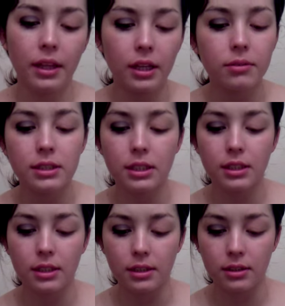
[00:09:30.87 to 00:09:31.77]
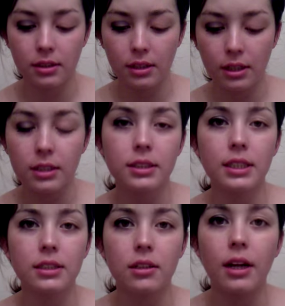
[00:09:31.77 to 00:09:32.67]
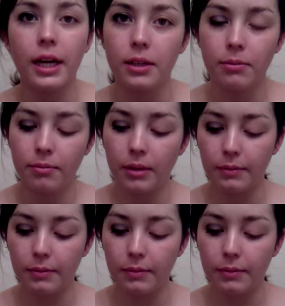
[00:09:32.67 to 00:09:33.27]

I think it was a seasonal item